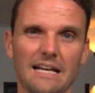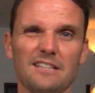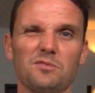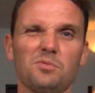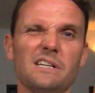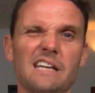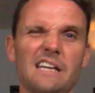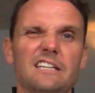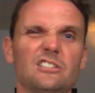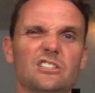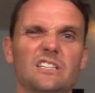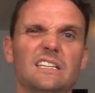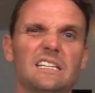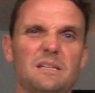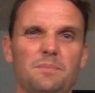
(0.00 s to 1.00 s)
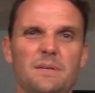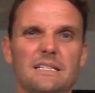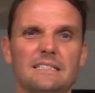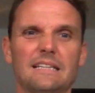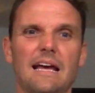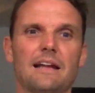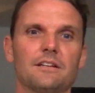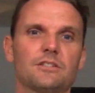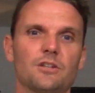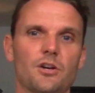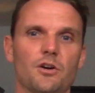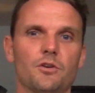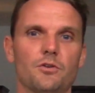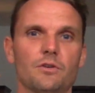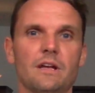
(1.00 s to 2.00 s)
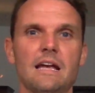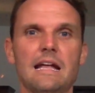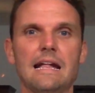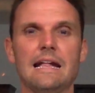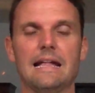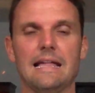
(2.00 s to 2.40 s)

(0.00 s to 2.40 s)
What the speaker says: That's what an HTTP status code